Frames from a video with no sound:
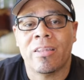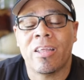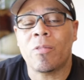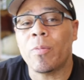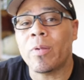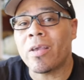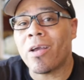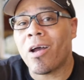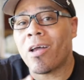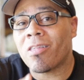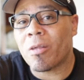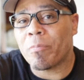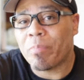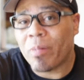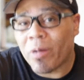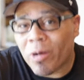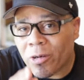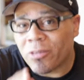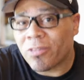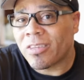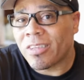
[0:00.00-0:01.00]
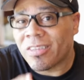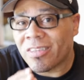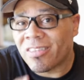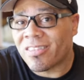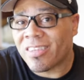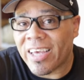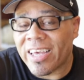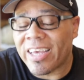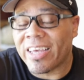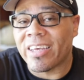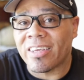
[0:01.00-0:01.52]
Just because a person
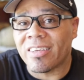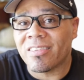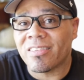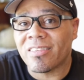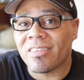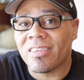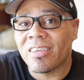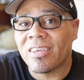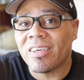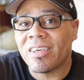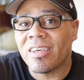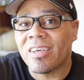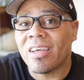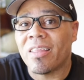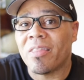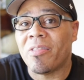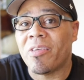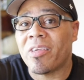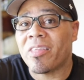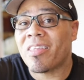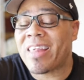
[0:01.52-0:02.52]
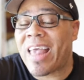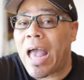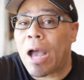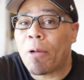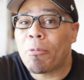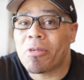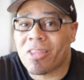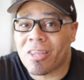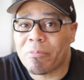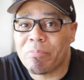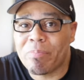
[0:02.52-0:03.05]
says, this is
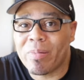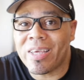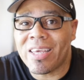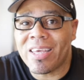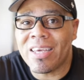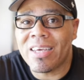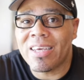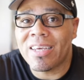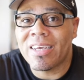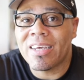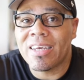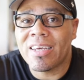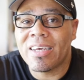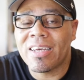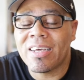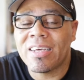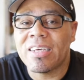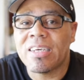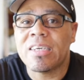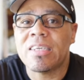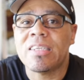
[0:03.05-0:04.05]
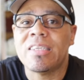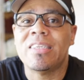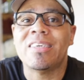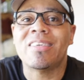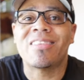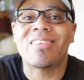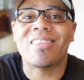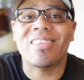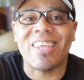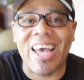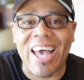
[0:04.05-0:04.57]
how it should be,
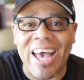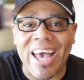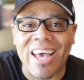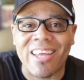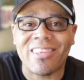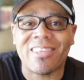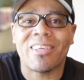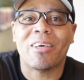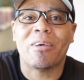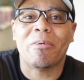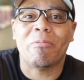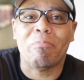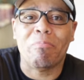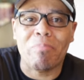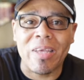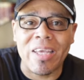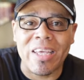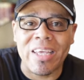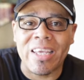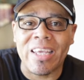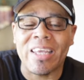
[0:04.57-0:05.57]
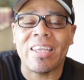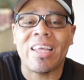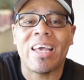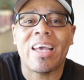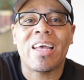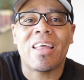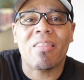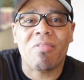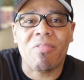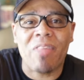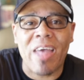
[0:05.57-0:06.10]
does not
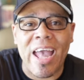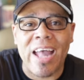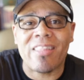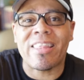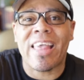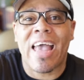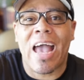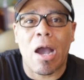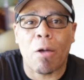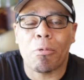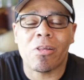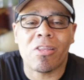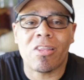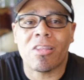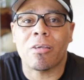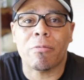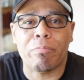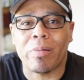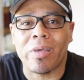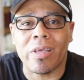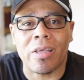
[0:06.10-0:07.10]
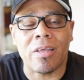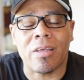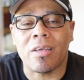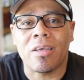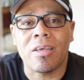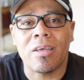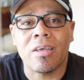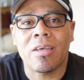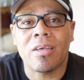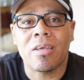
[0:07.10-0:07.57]
mean that's how it should be.